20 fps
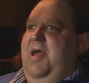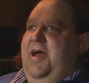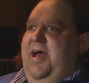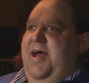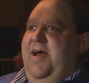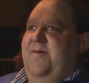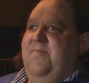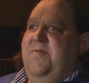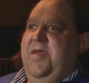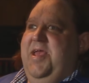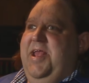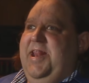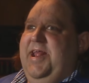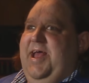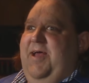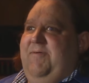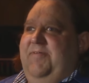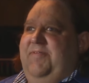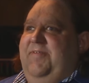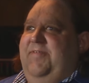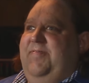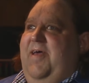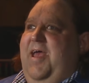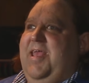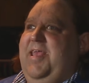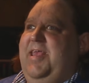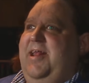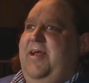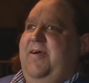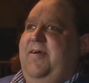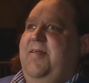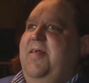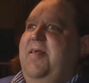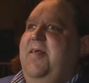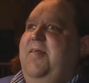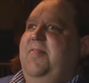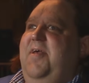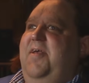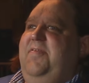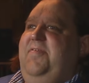I mean, I was just like, you know,
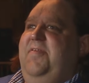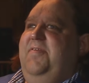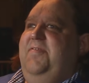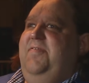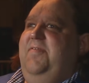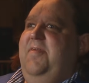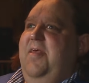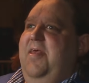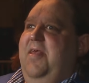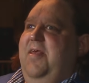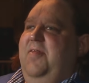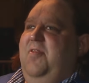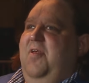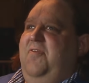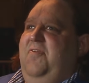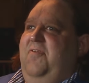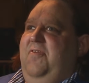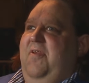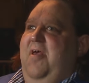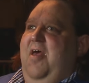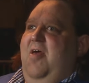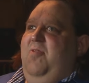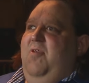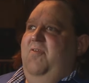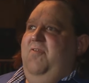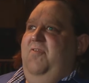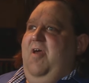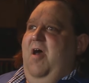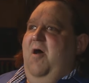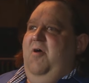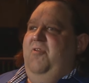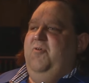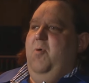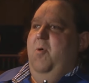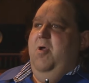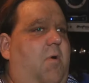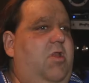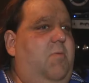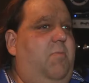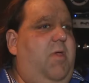this is this is it. This is how it's
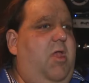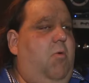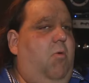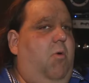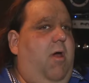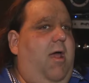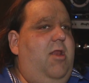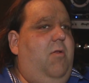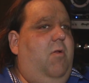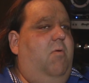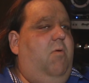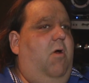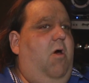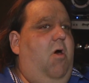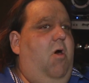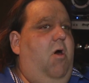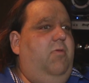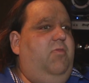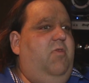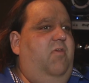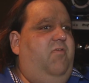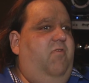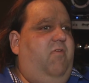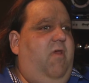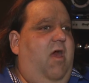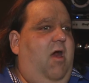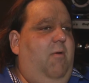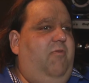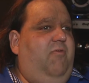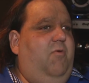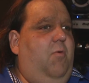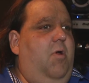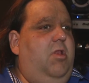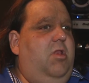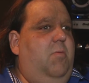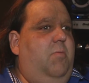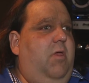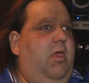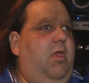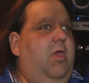going to be. Right or wrong, this is how it's going
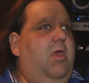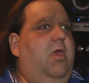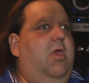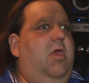to be.